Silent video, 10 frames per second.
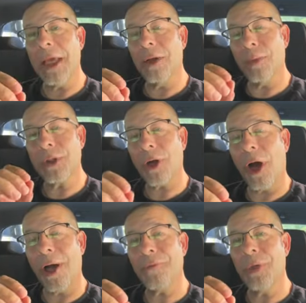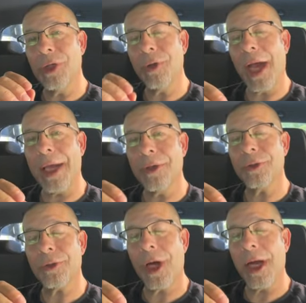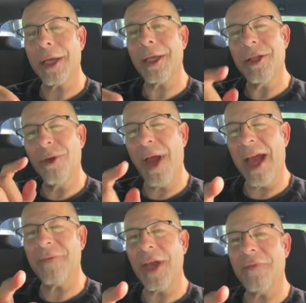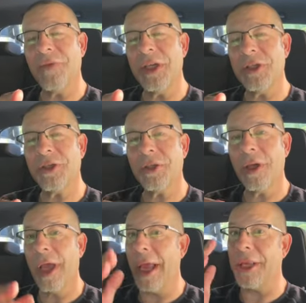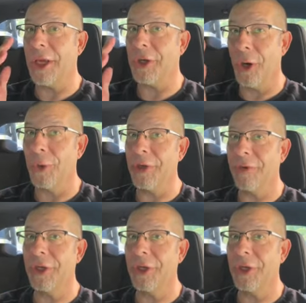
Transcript: it was off when you got your truck, you have that feature, and you don't even